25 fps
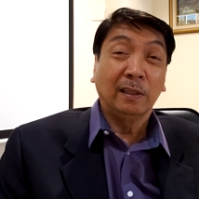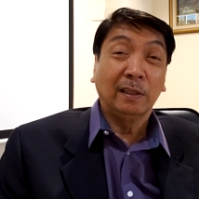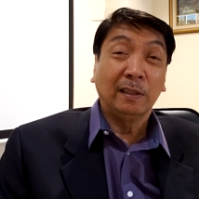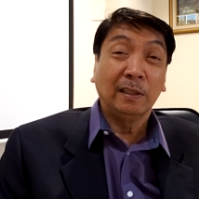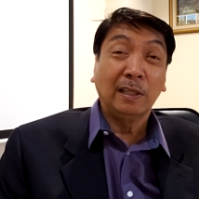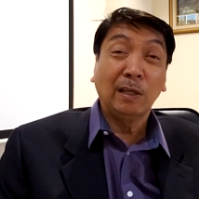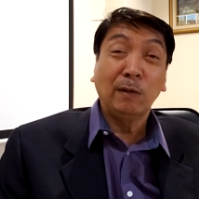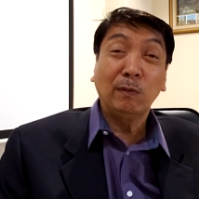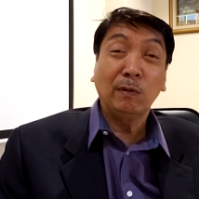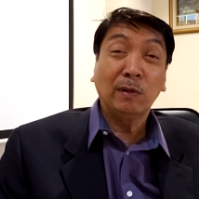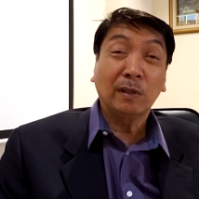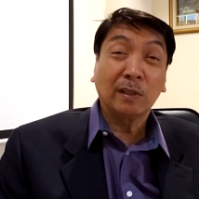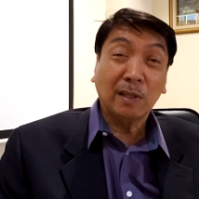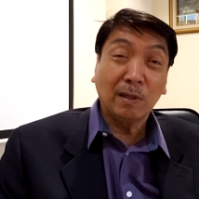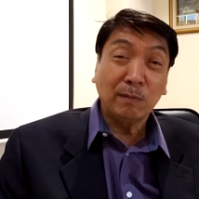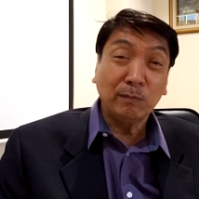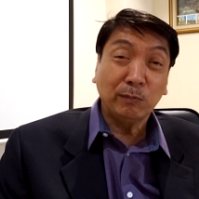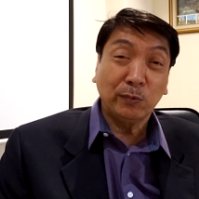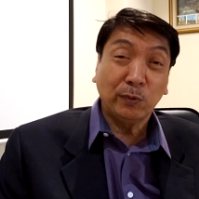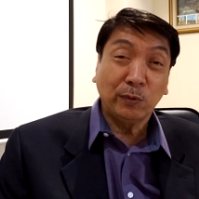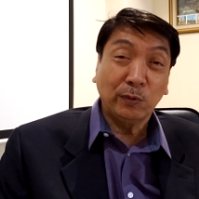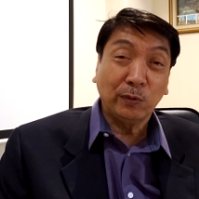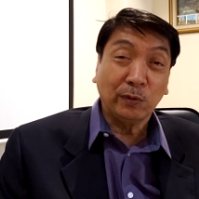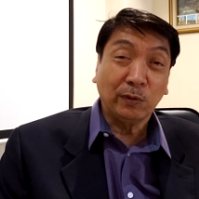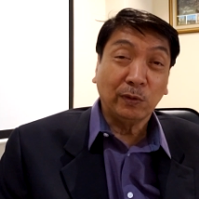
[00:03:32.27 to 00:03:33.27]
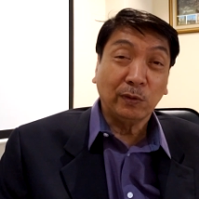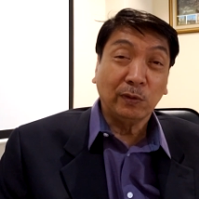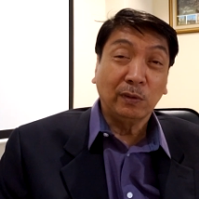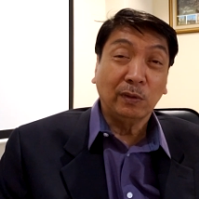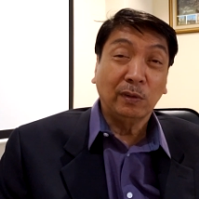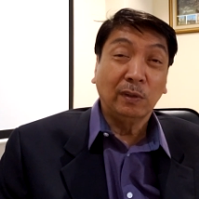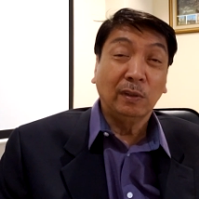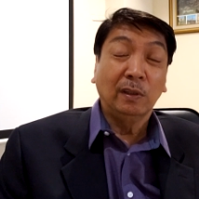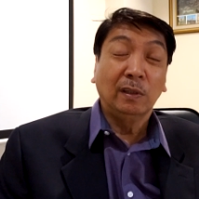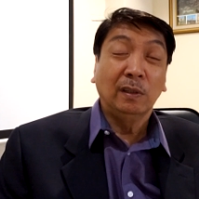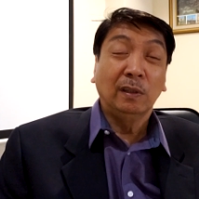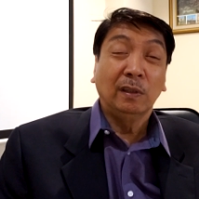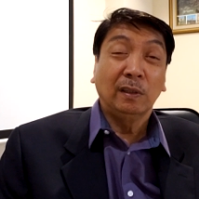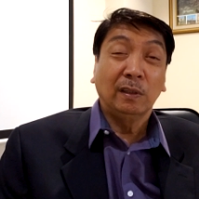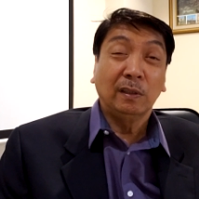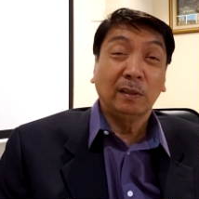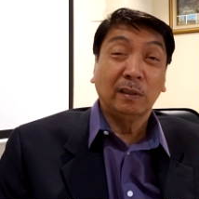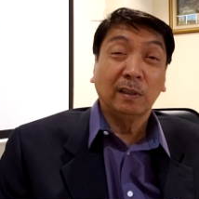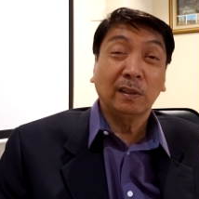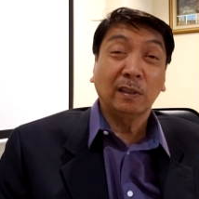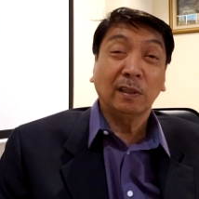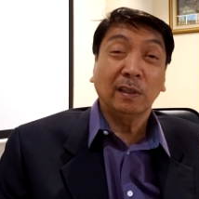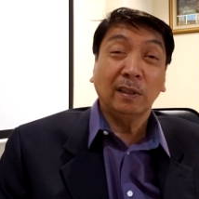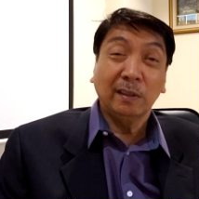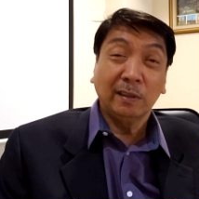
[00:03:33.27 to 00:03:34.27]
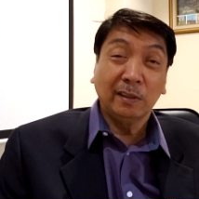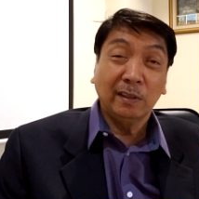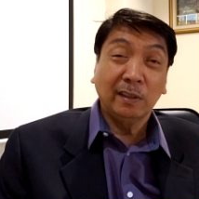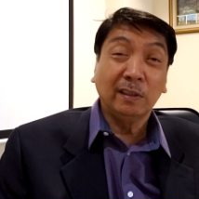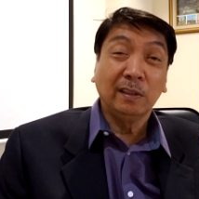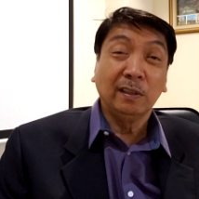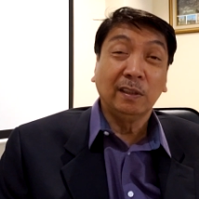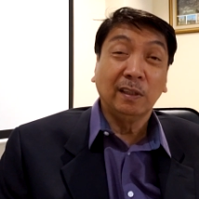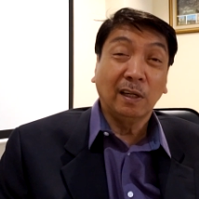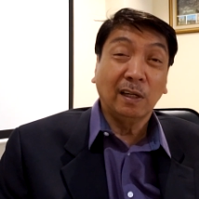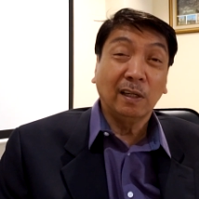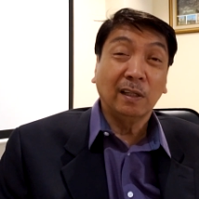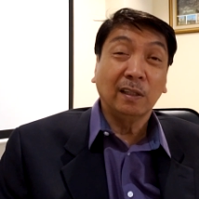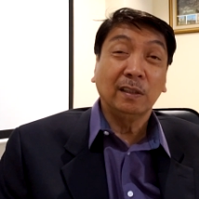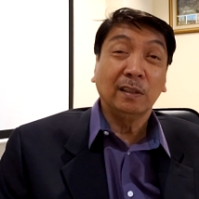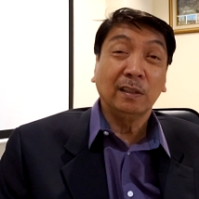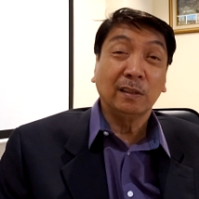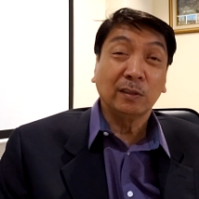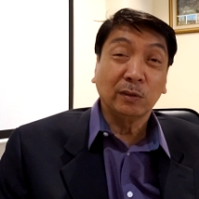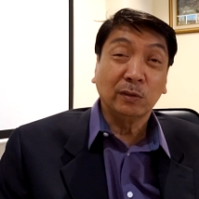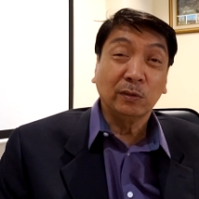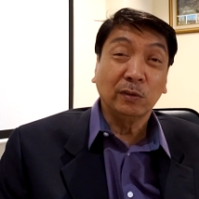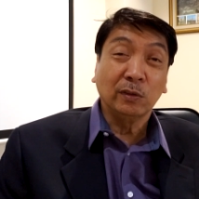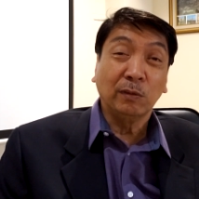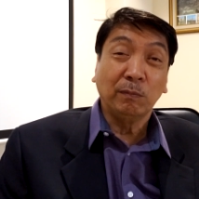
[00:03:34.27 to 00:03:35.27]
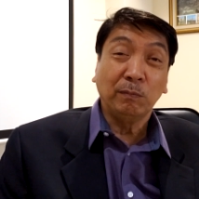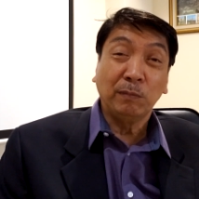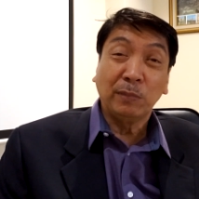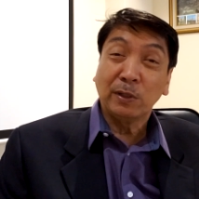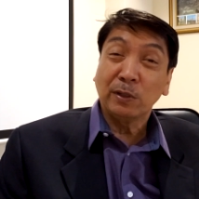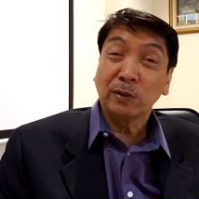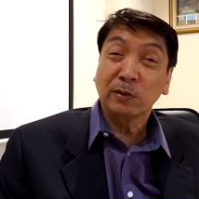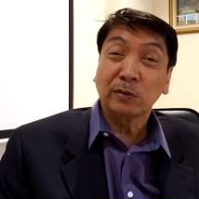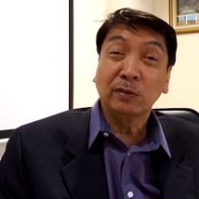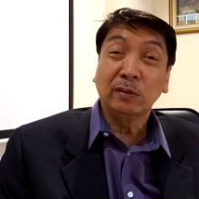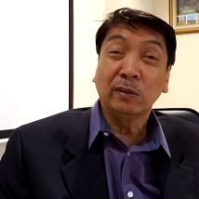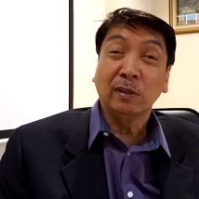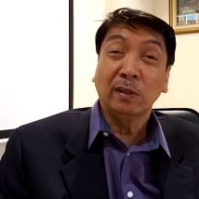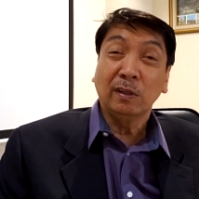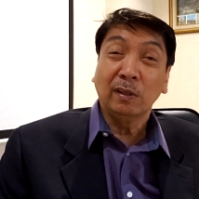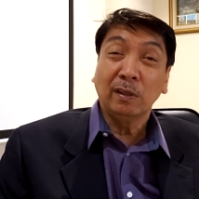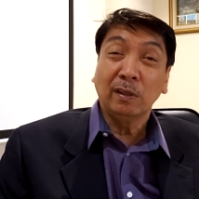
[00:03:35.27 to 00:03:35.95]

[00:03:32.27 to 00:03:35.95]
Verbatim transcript: They will come to know that indeed God is good because